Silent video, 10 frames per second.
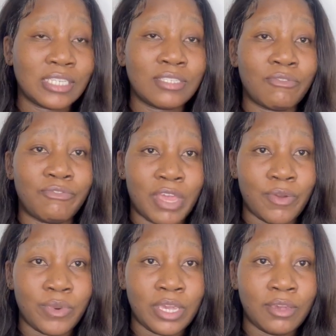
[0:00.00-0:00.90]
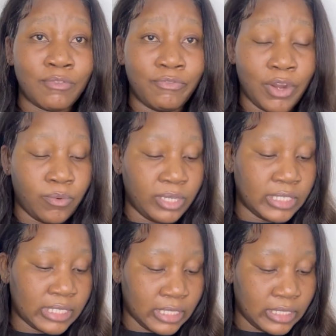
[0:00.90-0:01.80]
is very, very
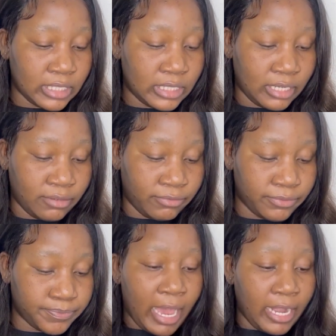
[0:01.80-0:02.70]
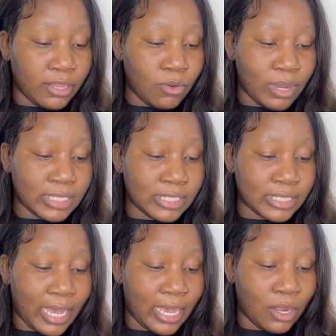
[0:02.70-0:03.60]
sensitive. Another one
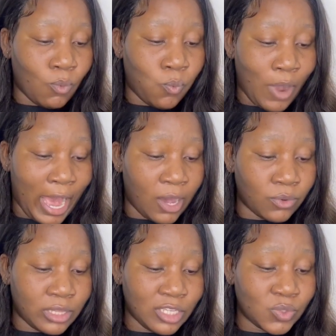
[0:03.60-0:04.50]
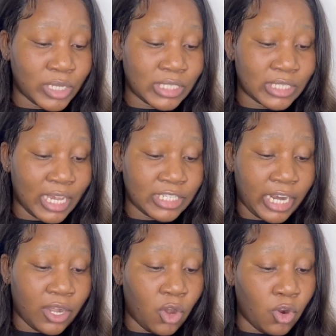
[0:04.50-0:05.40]
said, wow, this was such
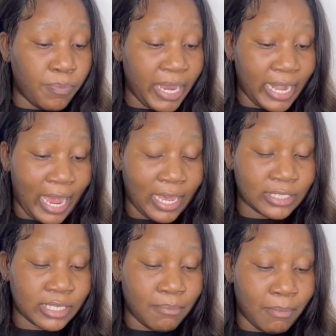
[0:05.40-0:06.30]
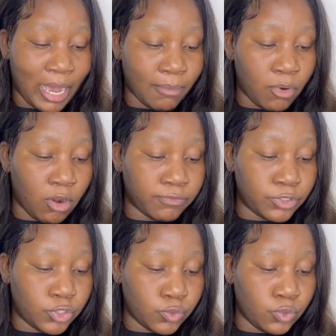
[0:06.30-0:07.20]
an opener as a mom of
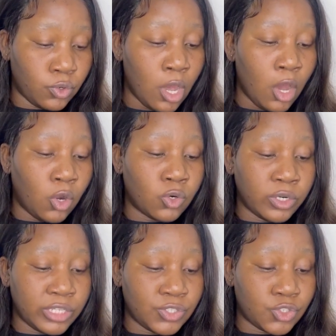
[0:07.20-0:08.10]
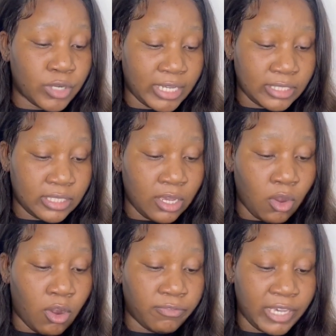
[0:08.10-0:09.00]
two who is
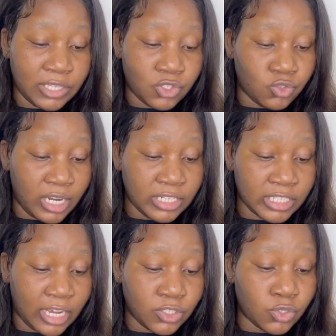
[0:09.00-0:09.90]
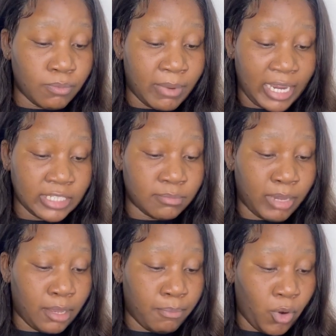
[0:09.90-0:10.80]
trusting of a stranger to mind
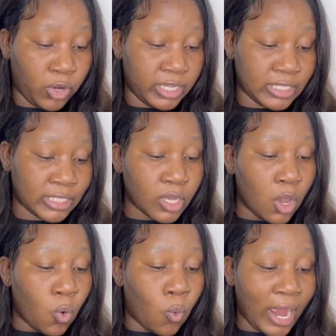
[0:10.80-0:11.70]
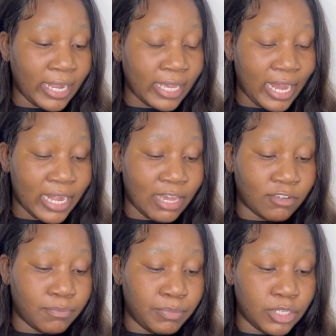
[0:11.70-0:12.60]
my boys. One can
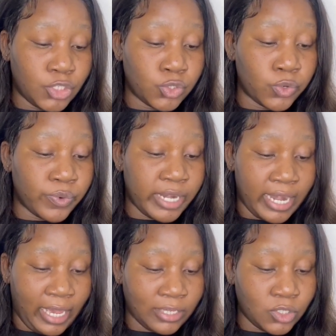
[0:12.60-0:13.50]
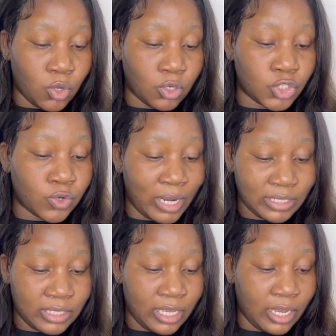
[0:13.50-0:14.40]
never be too relaxed or
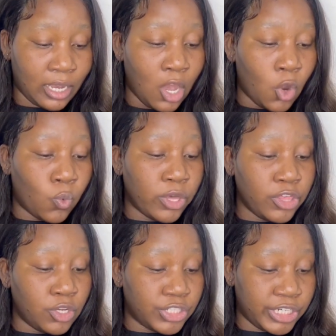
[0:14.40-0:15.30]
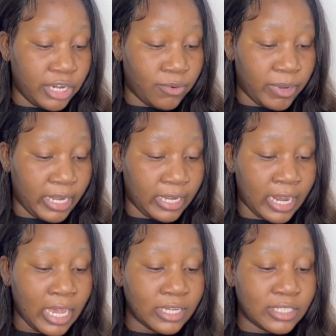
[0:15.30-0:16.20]
trusting with your
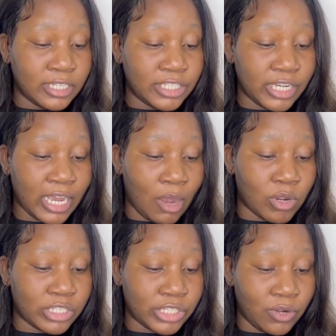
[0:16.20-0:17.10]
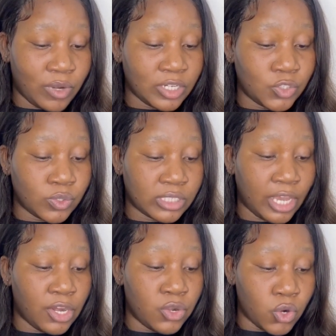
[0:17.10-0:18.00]
children. Teaching our children to
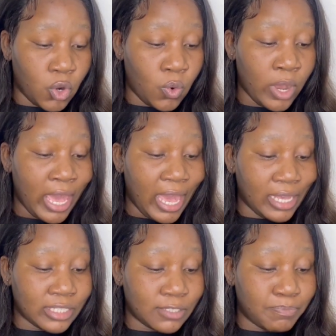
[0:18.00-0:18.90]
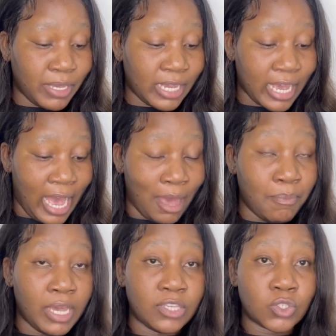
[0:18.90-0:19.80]
say no and speak
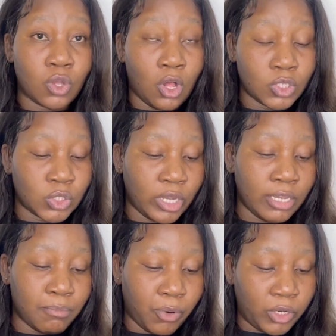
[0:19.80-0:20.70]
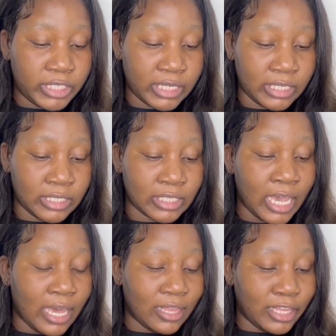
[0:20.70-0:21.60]
up is also important.
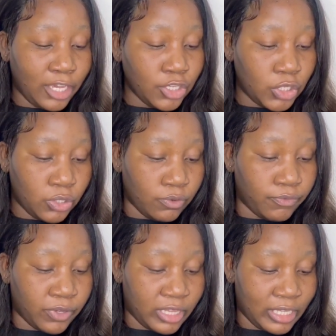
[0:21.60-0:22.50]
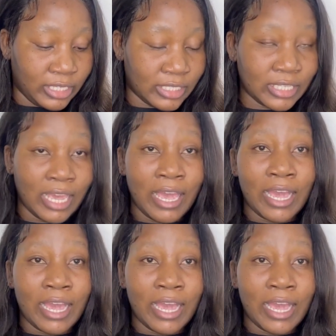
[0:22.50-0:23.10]
Thank you for this.